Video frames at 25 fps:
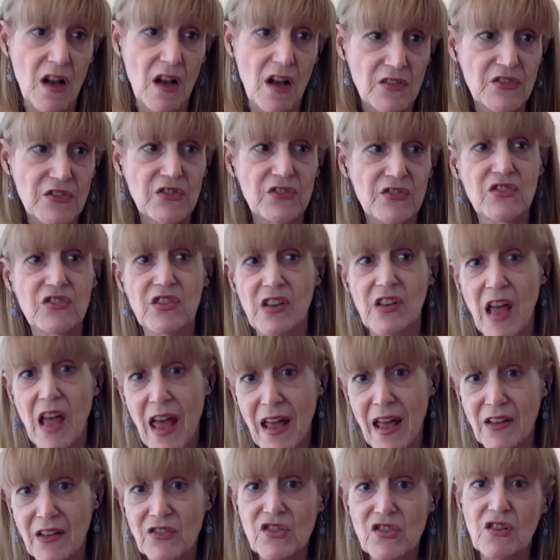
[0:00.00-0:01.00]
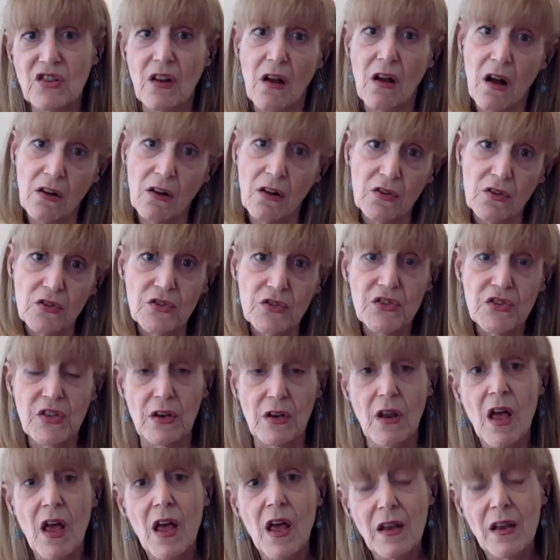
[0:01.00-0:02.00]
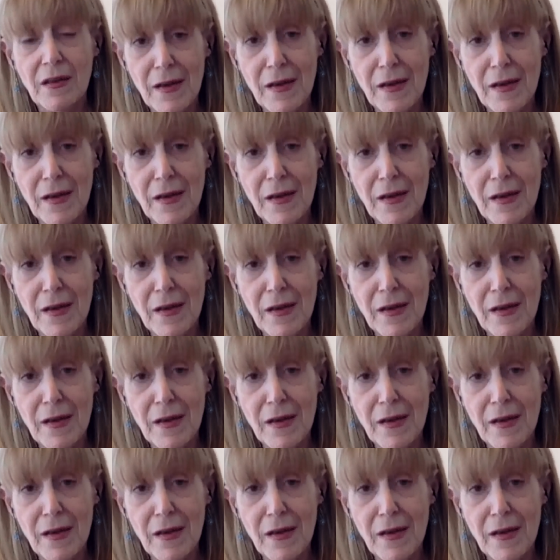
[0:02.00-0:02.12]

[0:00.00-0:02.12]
cousins and aunts and uncles and